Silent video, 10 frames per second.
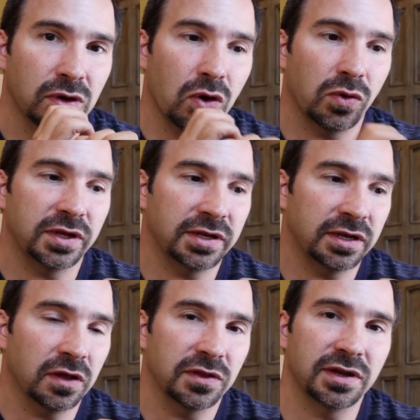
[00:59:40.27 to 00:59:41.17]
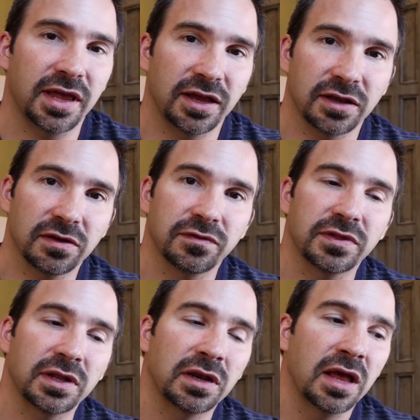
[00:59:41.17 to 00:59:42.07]
honing in on the negative.
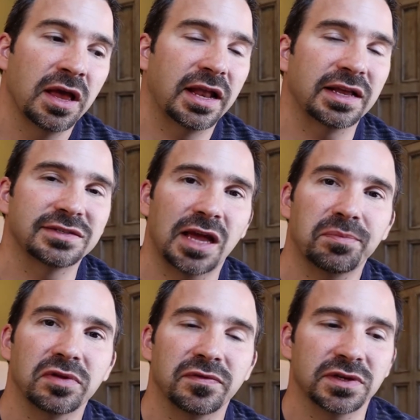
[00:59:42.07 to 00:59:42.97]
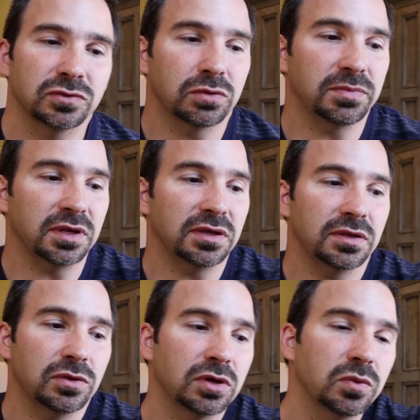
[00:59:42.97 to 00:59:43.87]
And then an example of this would
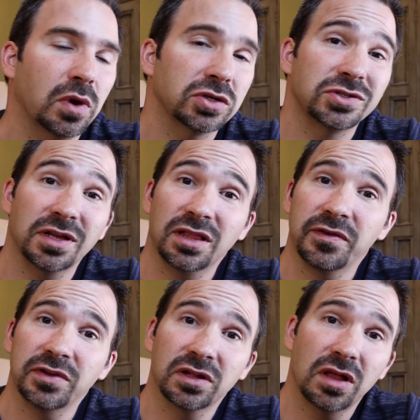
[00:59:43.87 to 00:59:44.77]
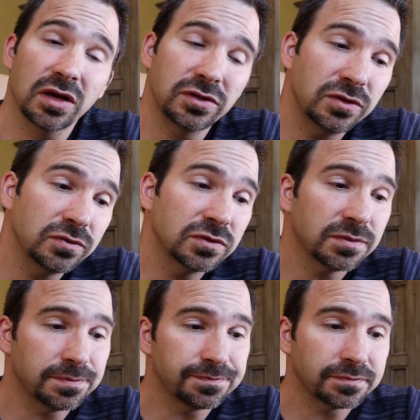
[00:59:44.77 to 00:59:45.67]
be you could watch the 11 o'clock news
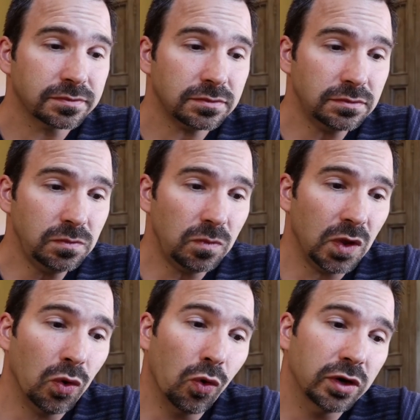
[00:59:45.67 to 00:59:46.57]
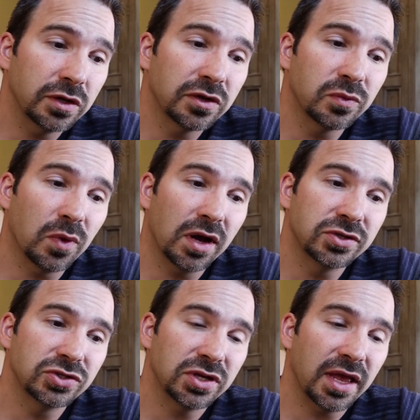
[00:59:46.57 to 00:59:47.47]
or you could
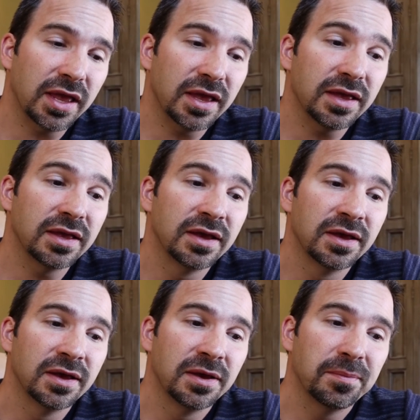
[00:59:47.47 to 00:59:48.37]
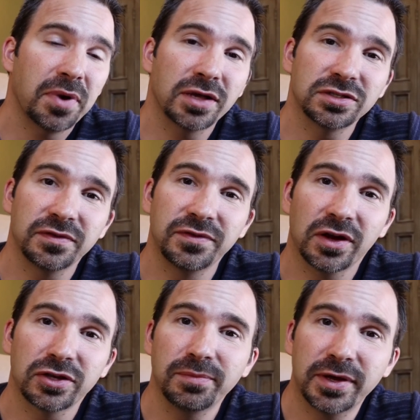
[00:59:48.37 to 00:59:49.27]
watch a positive
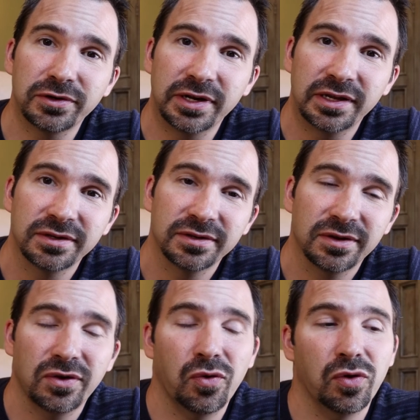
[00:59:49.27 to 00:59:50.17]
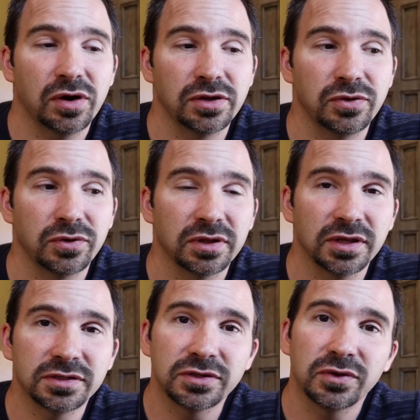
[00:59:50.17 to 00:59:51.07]
documentary, or you could
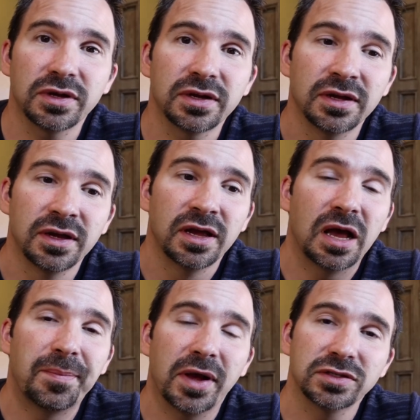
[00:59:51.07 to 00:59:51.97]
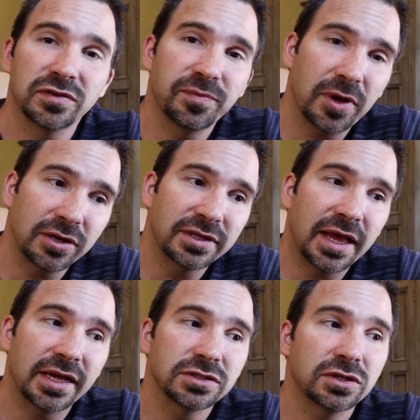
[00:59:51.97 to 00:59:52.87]
listen to a, a positive
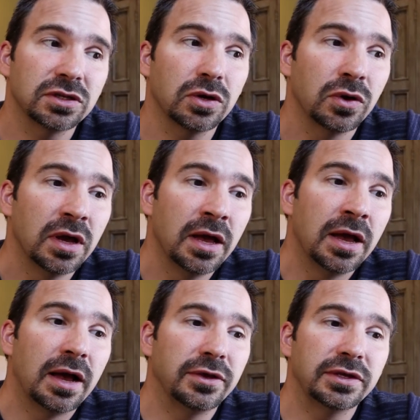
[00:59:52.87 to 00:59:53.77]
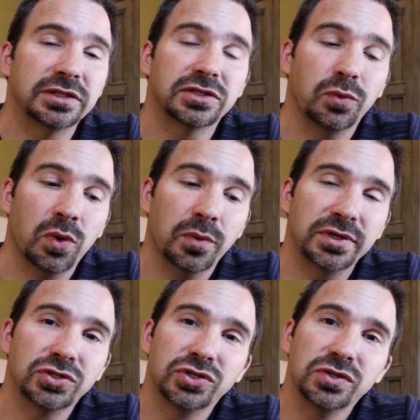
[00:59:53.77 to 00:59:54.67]
podcast. You know, it's what
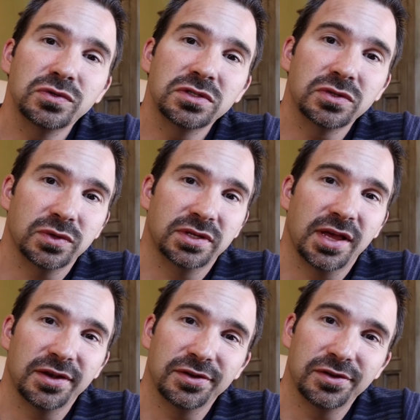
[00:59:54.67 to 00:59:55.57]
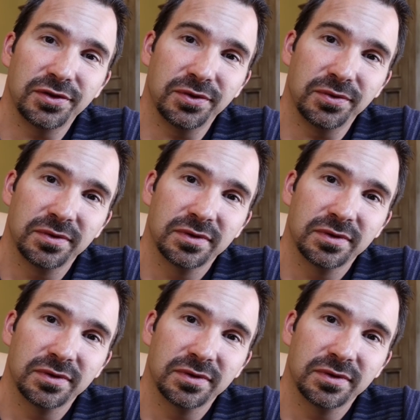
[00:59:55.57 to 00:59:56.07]
we choose to attend to,